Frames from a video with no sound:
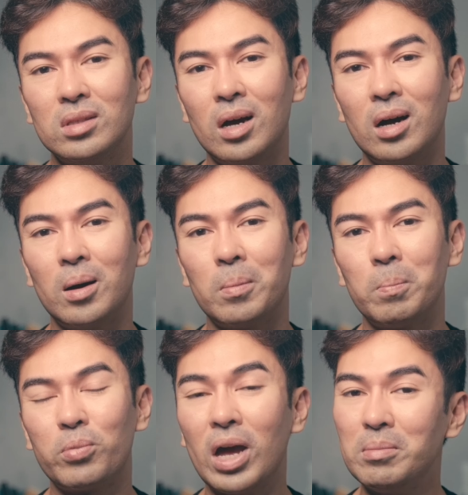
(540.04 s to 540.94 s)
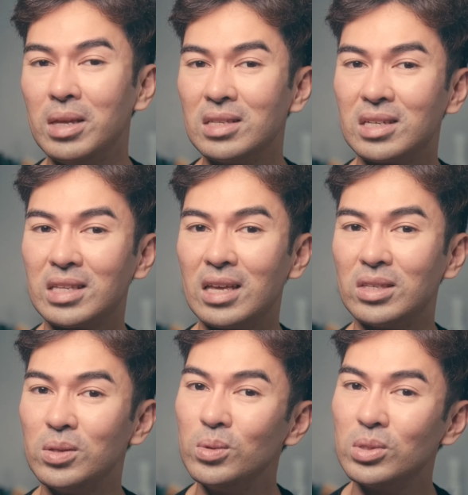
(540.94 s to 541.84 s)
the prime lens that I
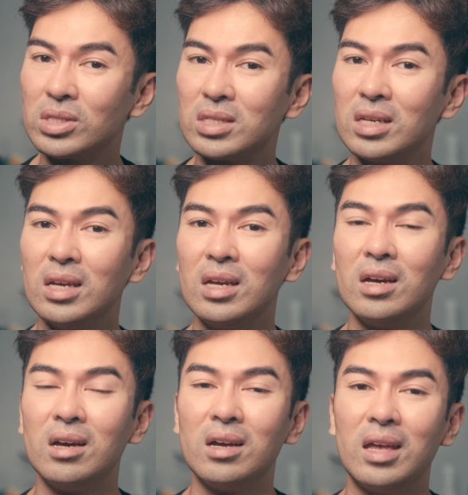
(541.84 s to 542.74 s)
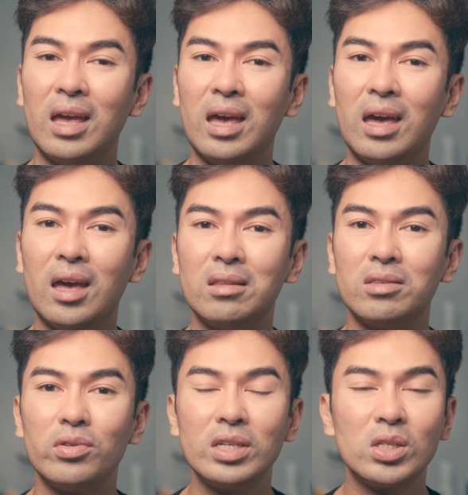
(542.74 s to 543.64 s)
used and
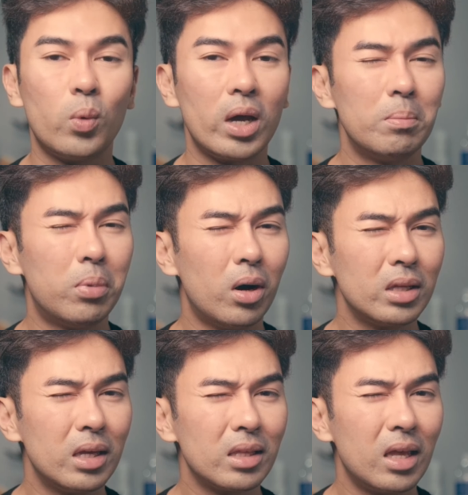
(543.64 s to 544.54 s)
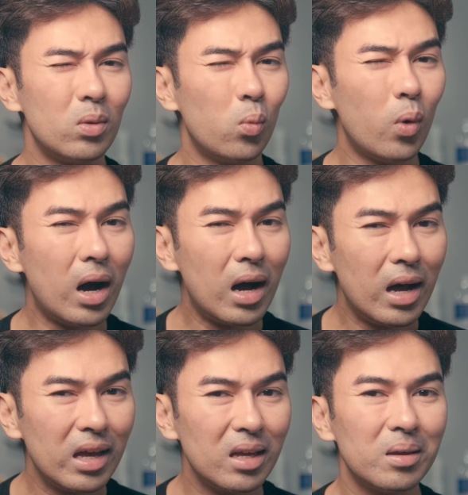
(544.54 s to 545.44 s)
the reason why I bought it and
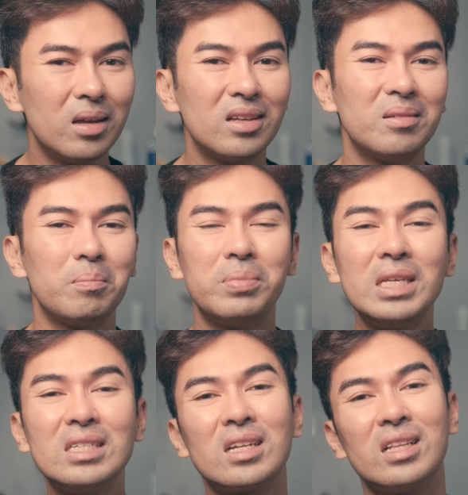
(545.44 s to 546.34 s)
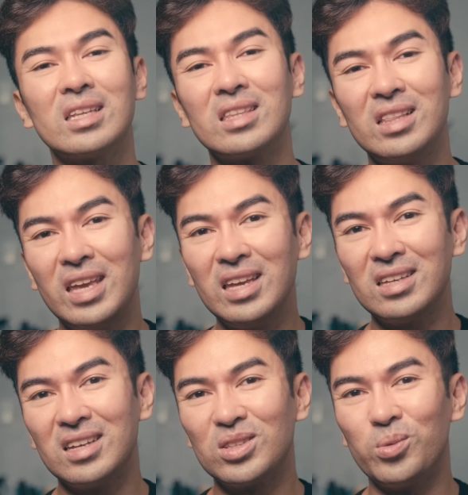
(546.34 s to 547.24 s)
why, please click the
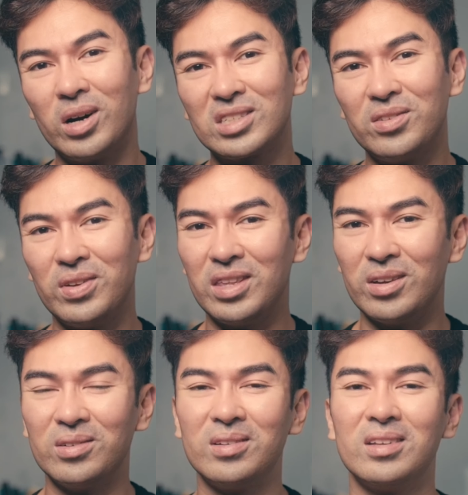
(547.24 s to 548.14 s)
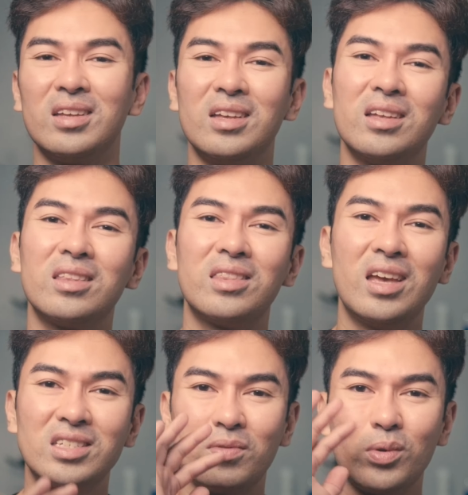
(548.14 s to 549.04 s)
link to watch the video.
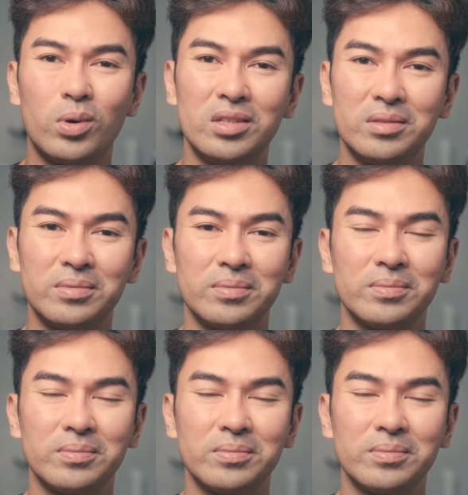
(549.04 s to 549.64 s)
Thanks everyone!